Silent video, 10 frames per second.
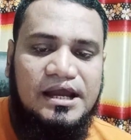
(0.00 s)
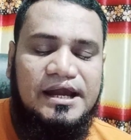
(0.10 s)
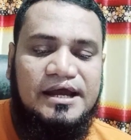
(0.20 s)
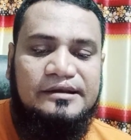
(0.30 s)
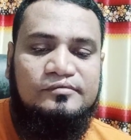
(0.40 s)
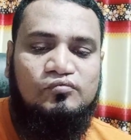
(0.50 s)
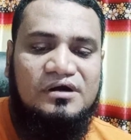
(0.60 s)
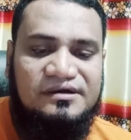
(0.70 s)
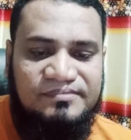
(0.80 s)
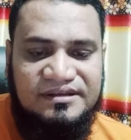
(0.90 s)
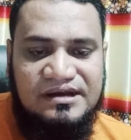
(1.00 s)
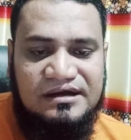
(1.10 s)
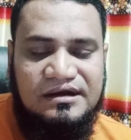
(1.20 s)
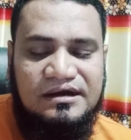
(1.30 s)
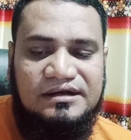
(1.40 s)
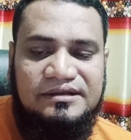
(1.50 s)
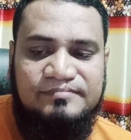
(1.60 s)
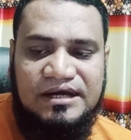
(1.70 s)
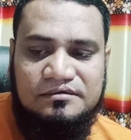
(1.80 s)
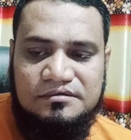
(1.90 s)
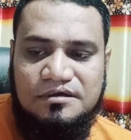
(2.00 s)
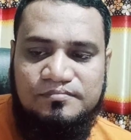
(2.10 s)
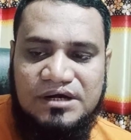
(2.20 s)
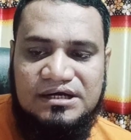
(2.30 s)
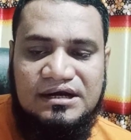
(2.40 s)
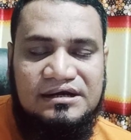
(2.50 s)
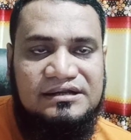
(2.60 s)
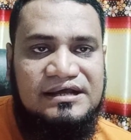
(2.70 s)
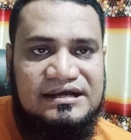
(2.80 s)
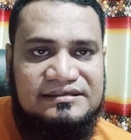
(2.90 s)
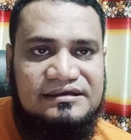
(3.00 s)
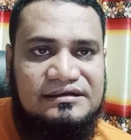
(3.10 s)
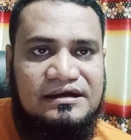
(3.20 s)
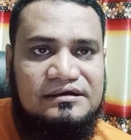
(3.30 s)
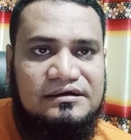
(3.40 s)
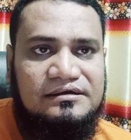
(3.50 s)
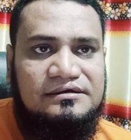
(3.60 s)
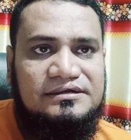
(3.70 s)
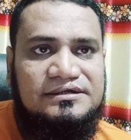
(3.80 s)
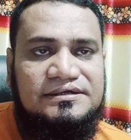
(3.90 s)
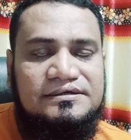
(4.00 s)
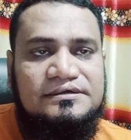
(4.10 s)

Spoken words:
and WordPress data entry, Microsoft data entry, Excel data entry.